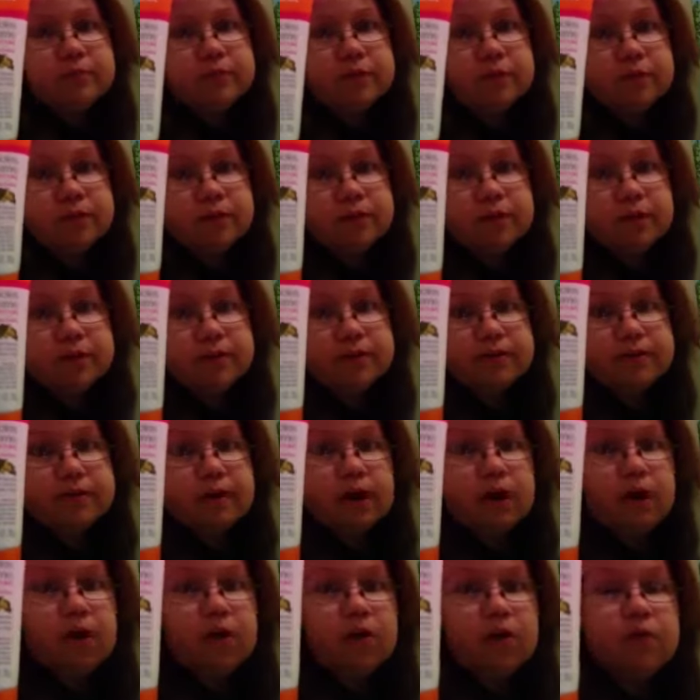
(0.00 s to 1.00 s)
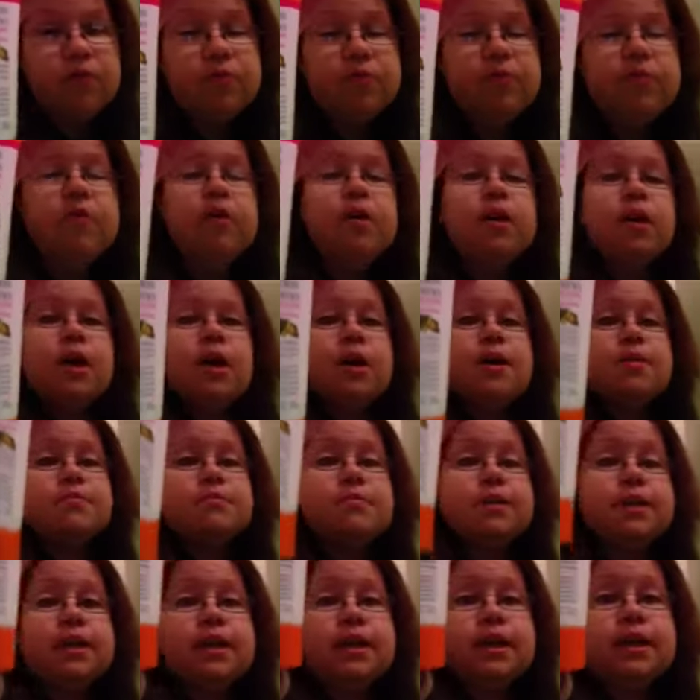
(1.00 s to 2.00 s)
for yourself
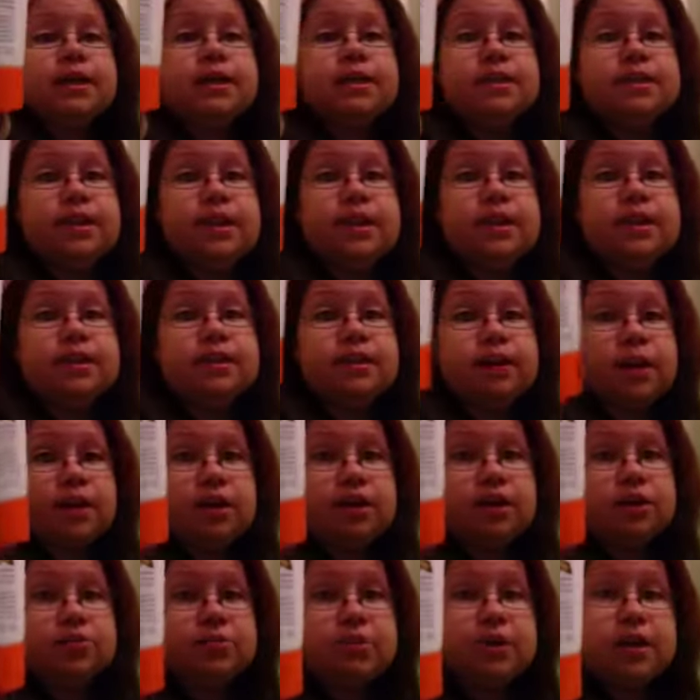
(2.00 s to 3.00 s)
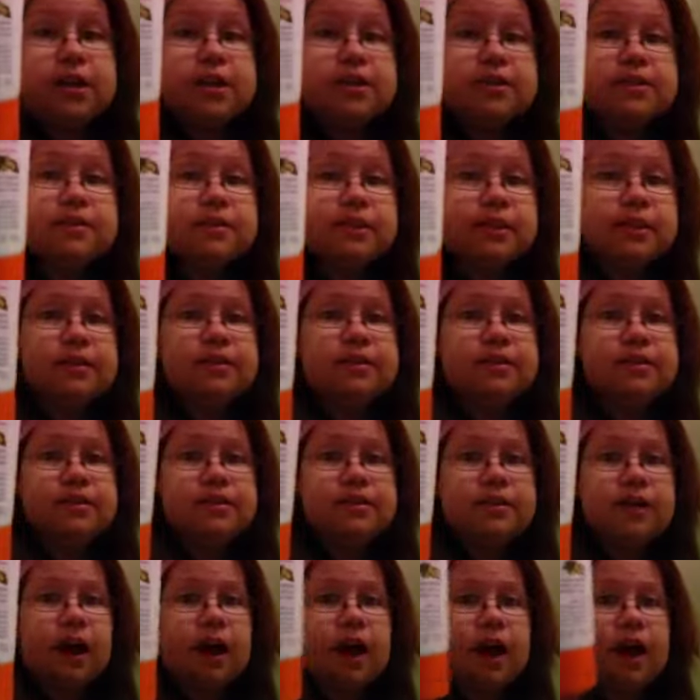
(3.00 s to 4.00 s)
because it does what it
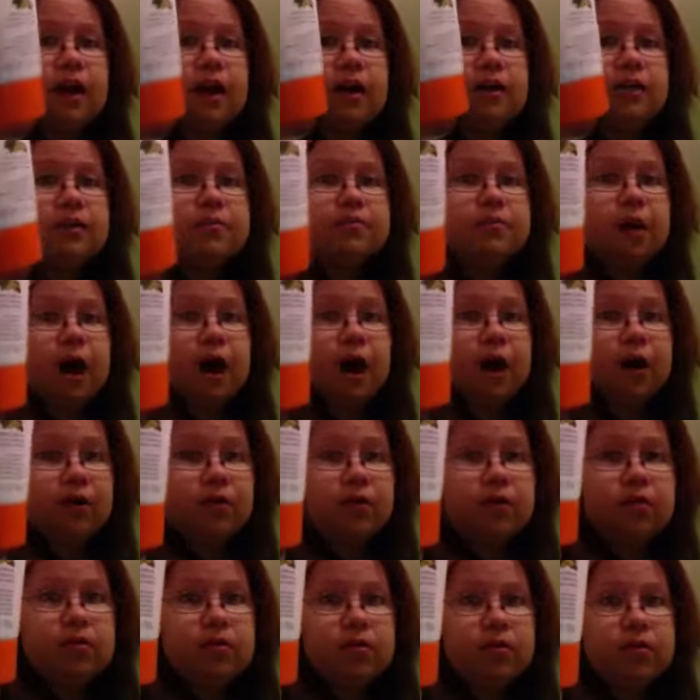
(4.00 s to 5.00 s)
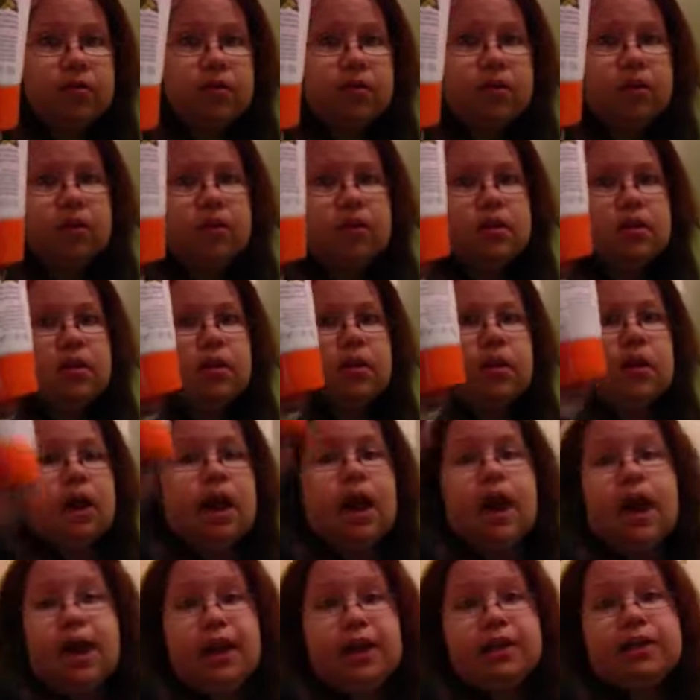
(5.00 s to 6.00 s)
says on the bottle.
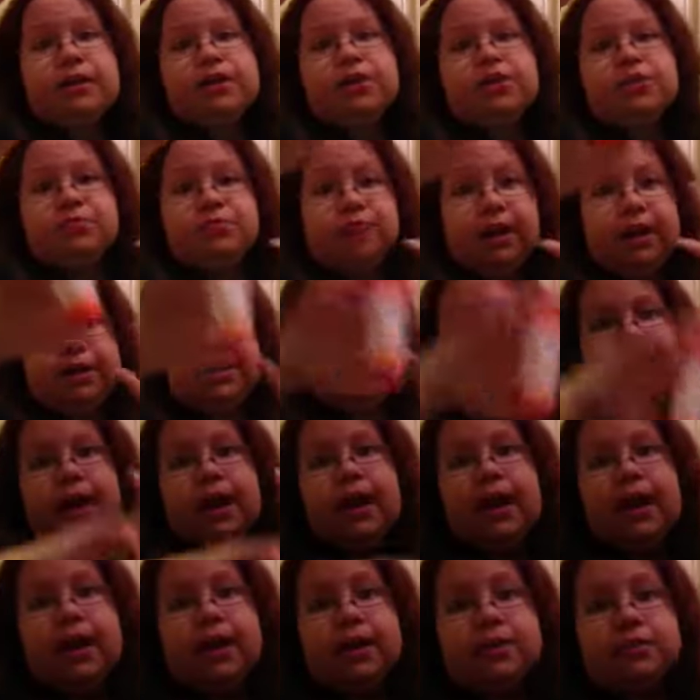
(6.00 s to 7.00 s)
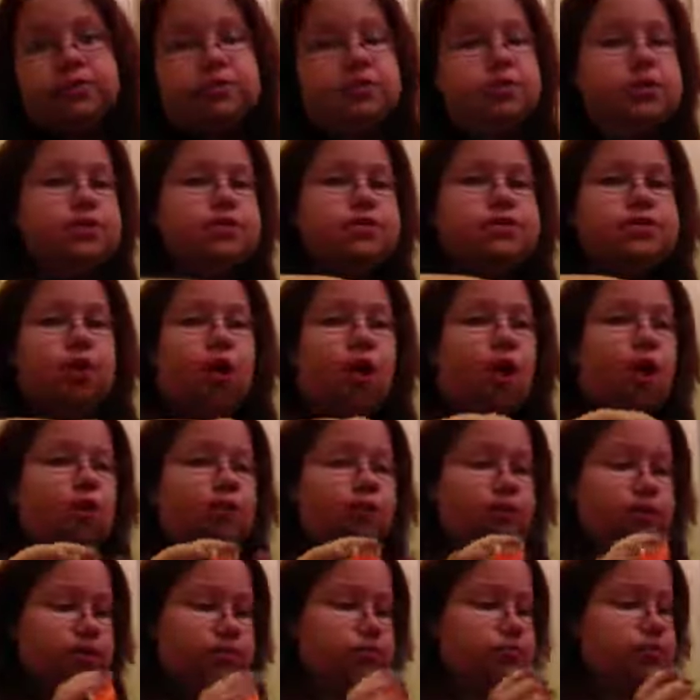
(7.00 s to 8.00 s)
And it makes my hands really
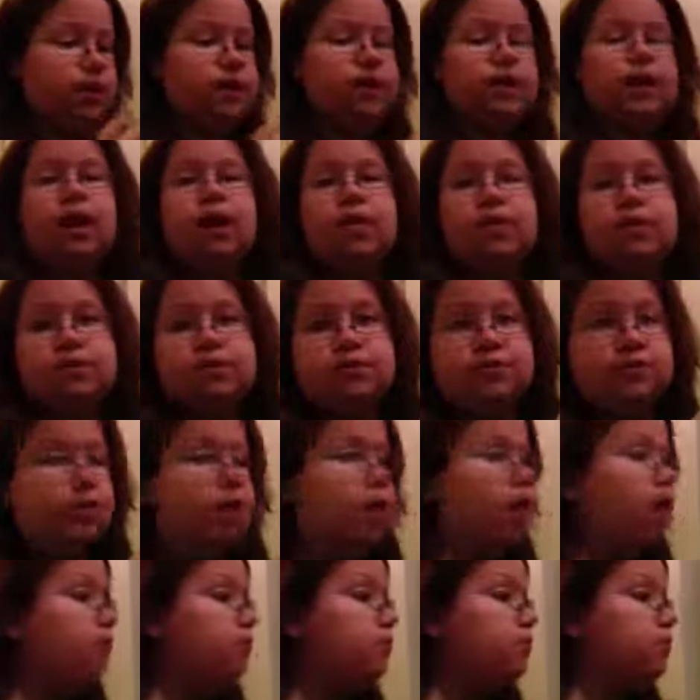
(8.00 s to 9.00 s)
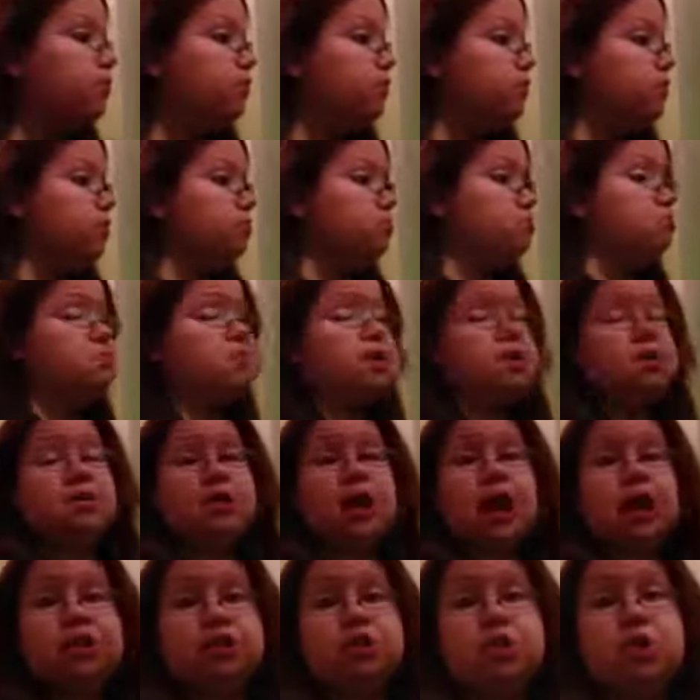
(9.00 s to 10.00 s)
soft, because right now they're soft, so
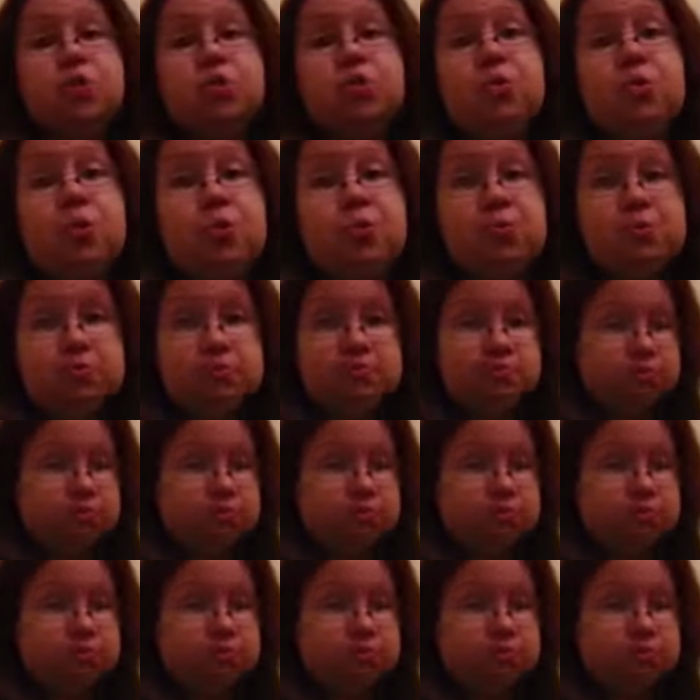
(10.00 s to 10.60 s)
that's cool.